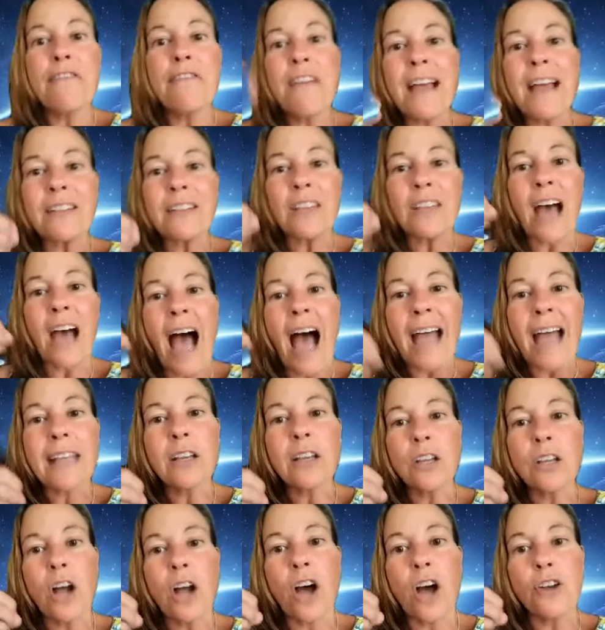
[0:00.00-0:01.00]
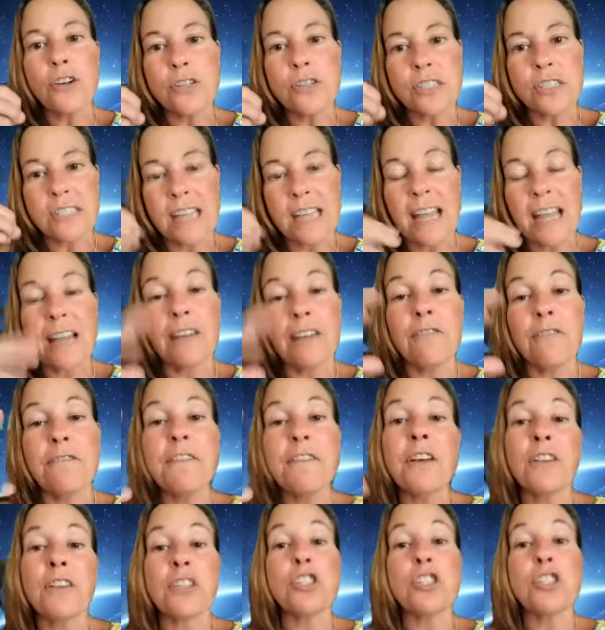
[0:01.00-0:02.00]
fact that I could understand and
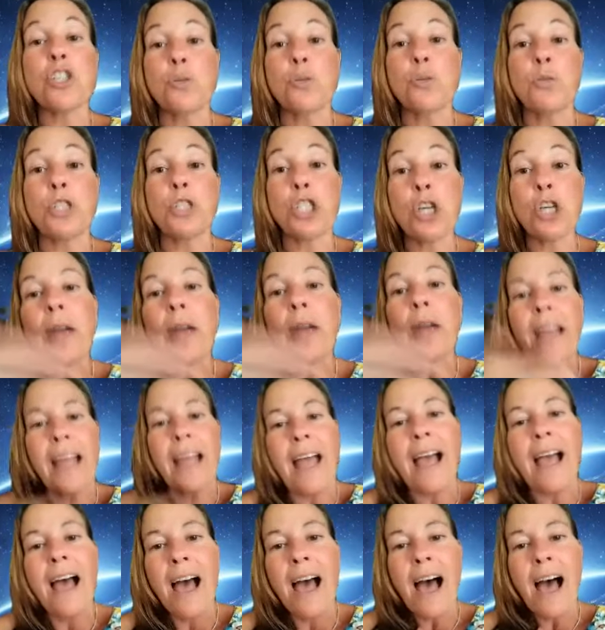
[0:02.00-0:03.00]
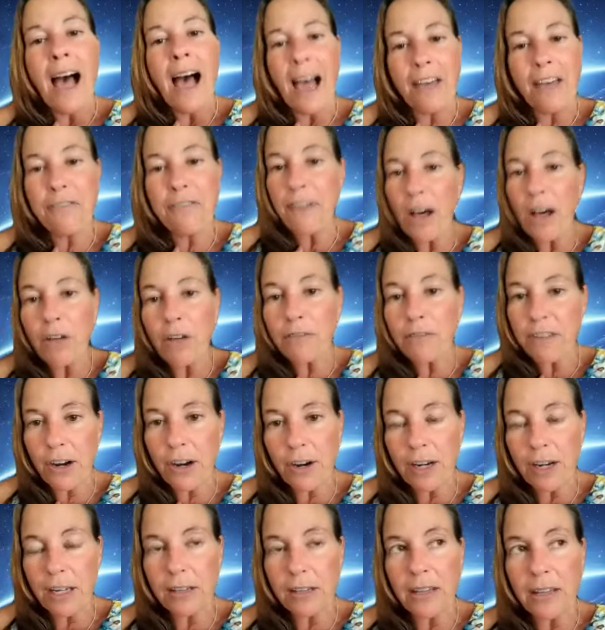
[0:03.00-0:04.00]
feel that she was doing it, I felt
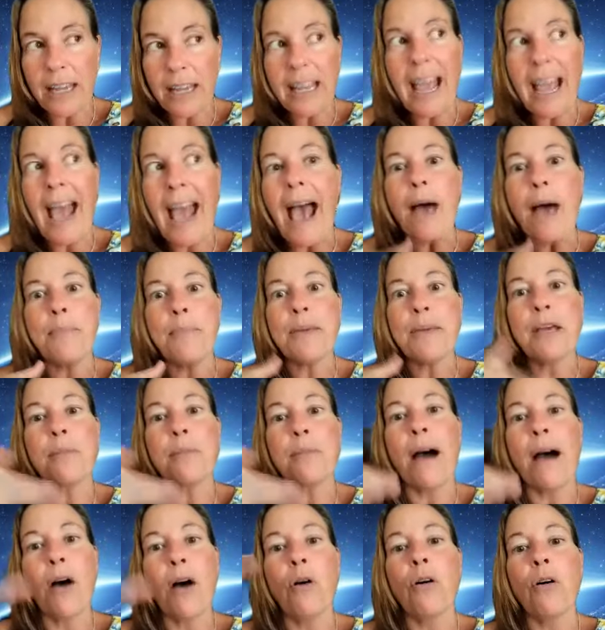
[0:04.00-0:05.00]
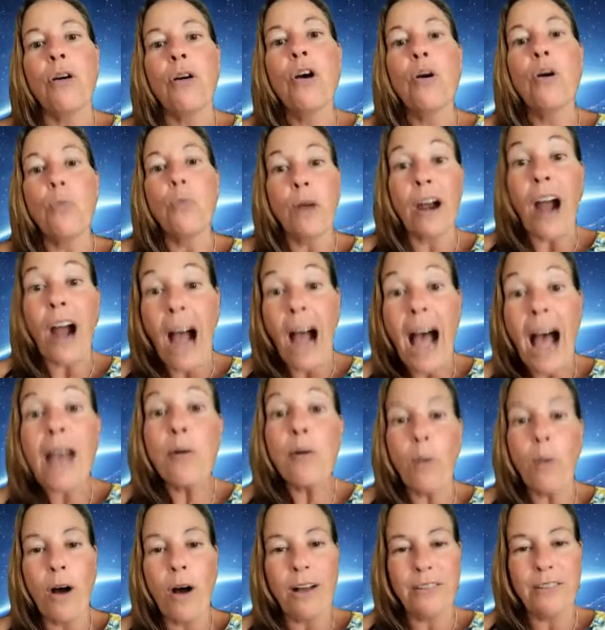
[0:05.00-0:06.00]
very like happy about where I
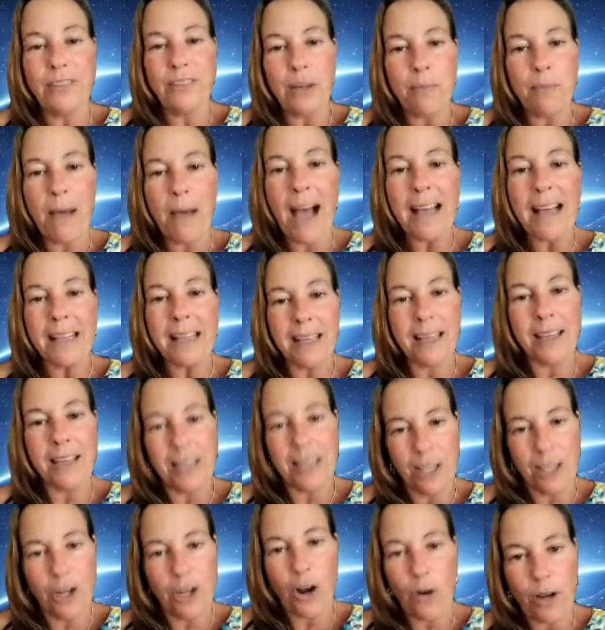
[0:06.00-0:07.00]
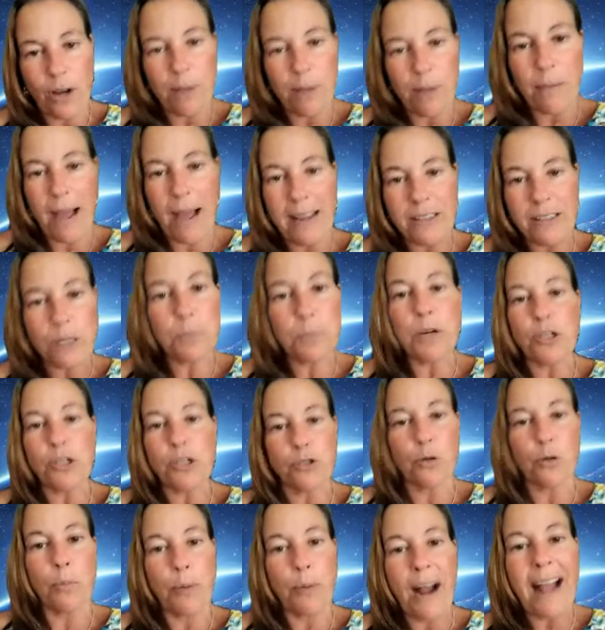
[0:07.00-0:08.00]
was in my, you know, in my
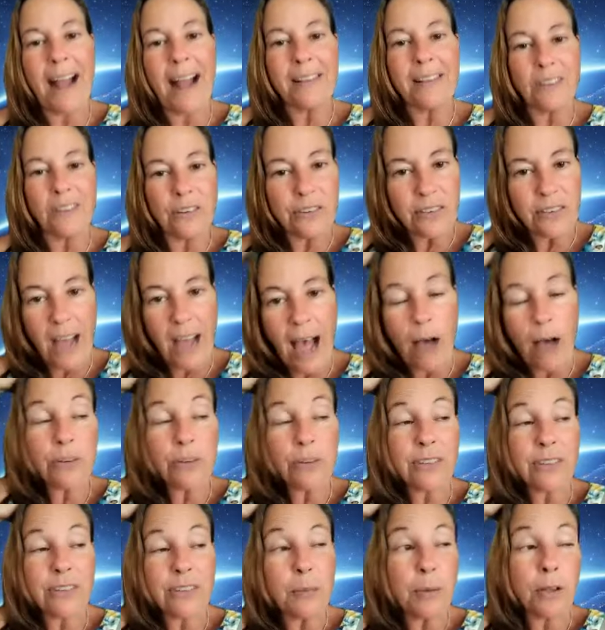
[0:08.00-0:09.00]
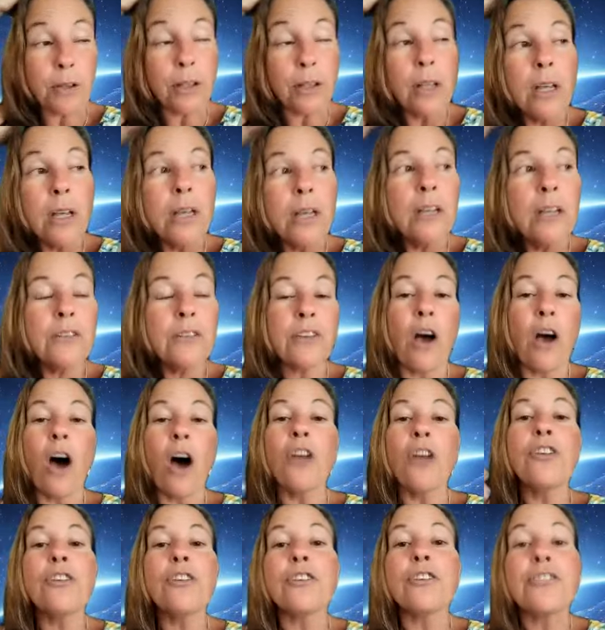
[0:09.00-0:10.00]
spiritual practice that I was able to
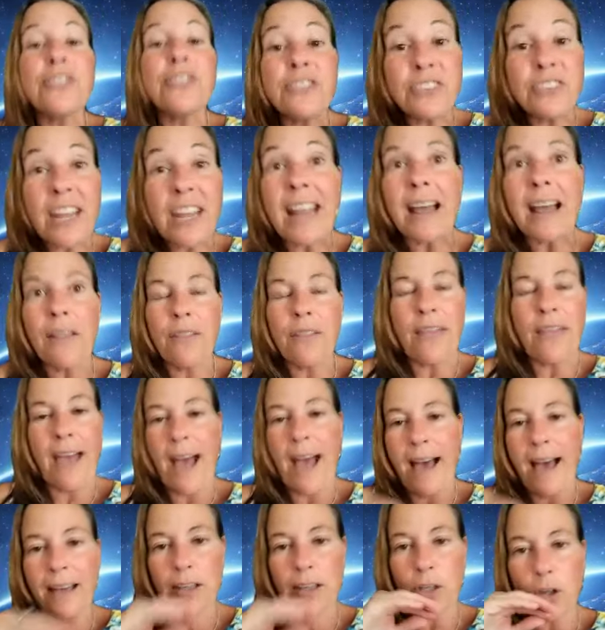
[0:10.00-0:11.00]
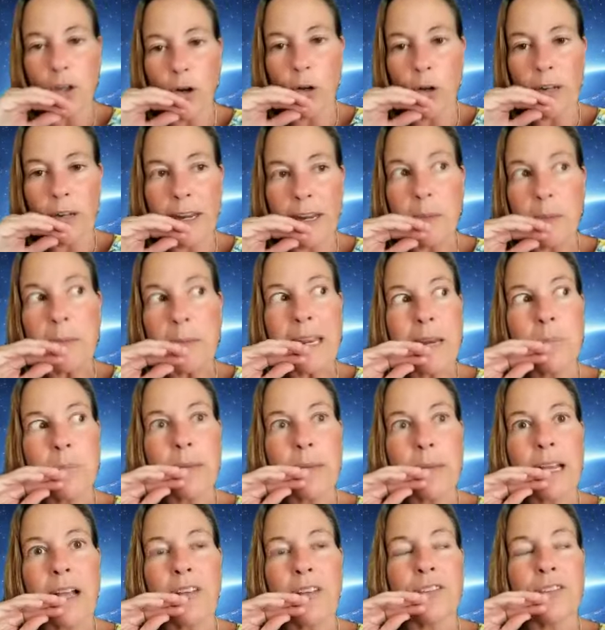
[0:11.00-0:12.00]
understand that. You know what I mean?
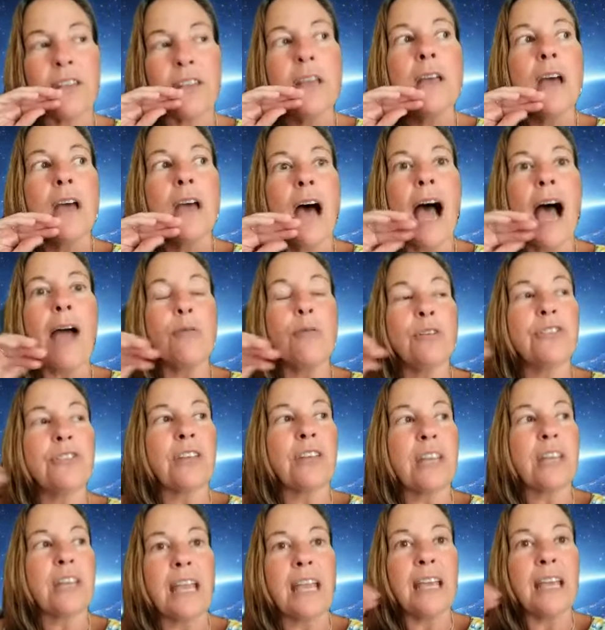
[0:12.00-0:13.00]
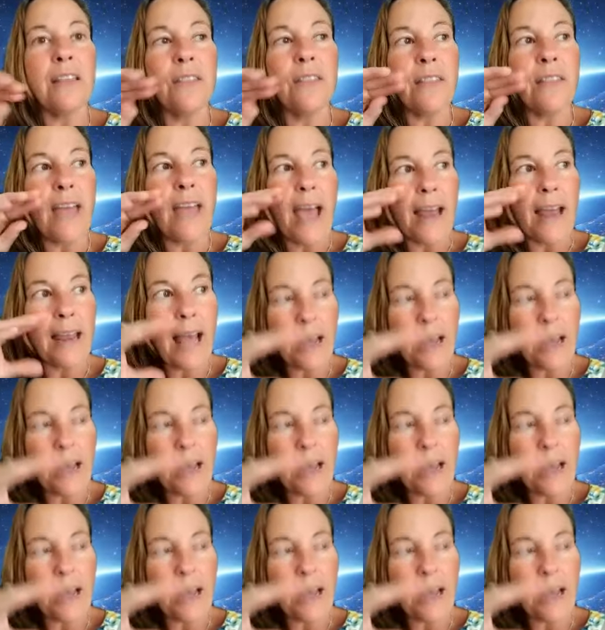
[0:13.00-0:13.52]
Because I was like in that